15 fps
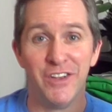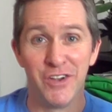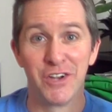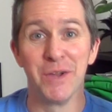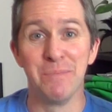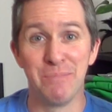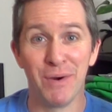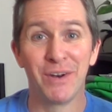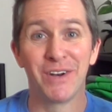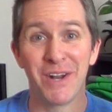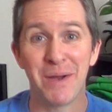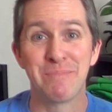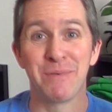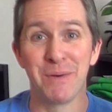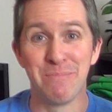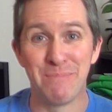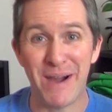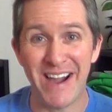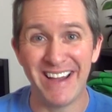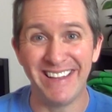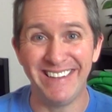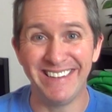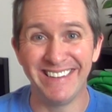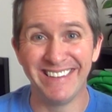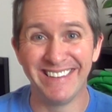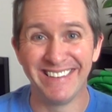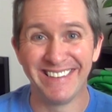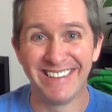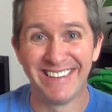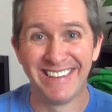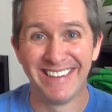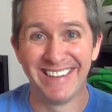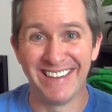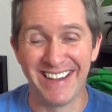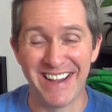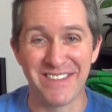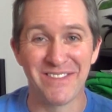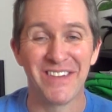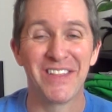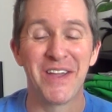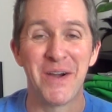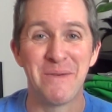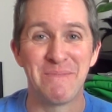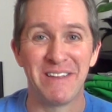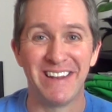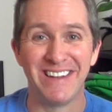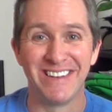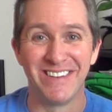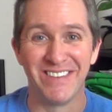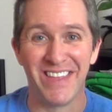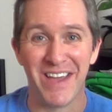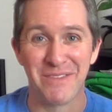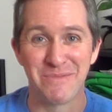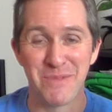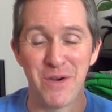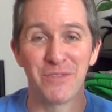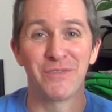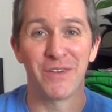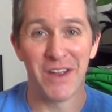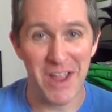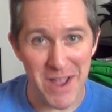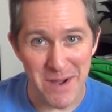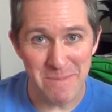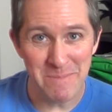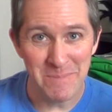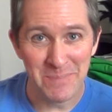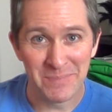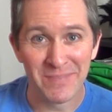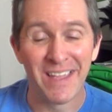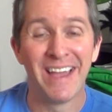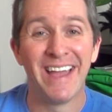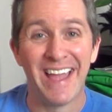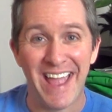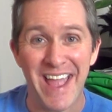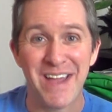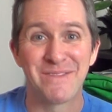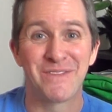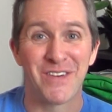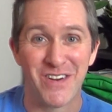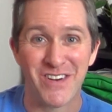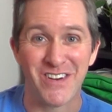You could put it up your butt. I really hope you didn't do that, both for him and for